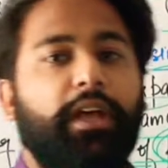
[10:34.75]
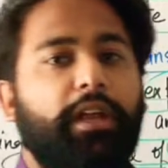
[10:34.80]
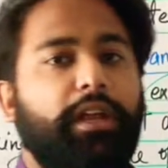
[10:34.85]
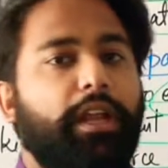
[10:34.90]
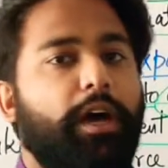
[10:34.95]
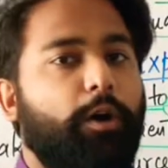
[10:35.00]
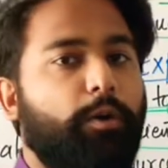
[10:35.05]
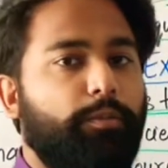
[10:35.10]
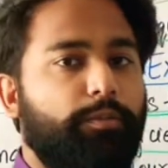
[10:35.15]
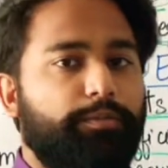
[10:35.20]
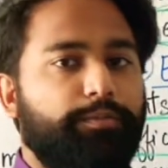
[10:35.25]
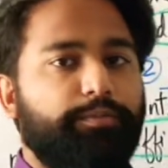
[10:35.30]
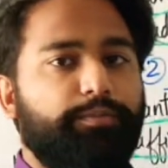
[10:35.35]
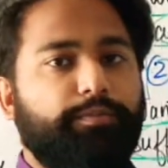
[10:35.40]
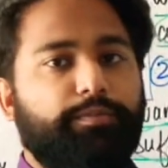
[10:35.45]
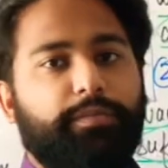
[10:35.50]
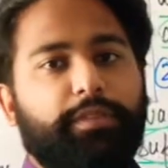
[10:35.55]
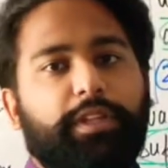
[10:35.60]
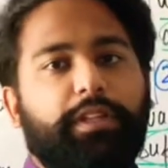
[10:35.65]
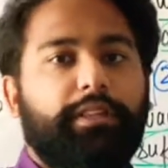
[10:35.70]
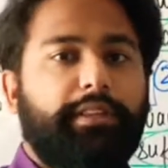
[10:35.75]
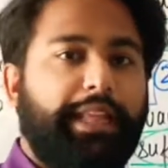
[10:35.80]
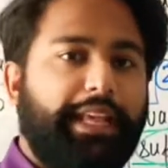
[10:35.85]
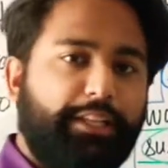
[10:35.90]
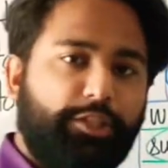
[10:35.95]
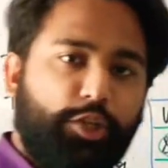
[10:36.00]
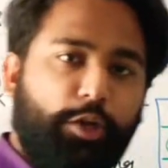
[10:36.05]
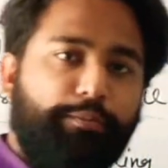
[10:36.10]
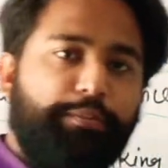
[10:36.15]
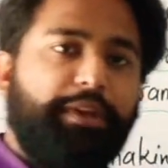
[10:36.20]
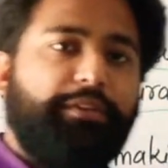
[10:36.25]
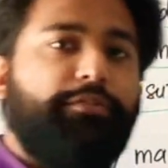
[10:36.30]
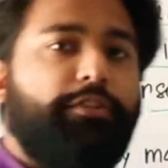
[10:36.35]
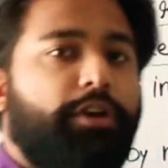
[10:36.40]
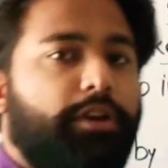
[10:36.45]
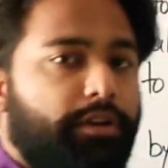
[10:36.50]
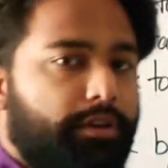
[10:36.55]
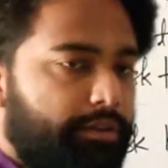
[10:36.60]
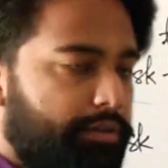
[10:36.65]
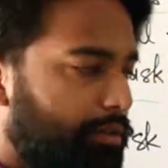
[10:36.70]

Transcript: Now, next topic for